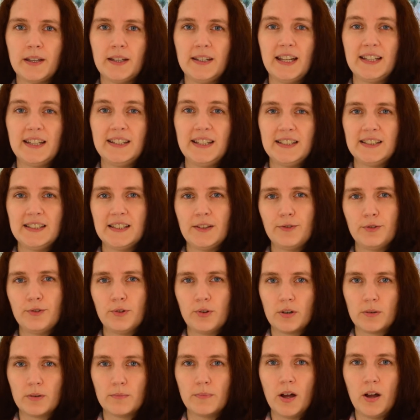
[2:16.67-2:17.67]
that is a
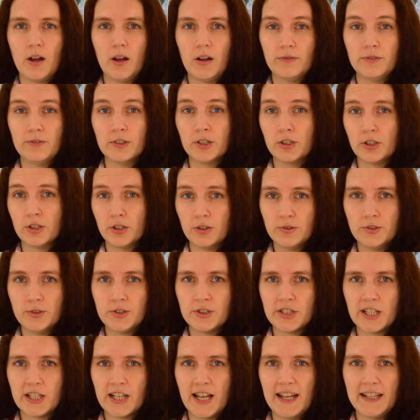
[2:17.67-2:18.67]
form of
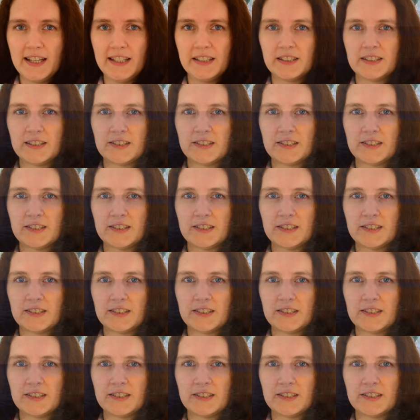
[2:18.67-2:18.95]
ghost light.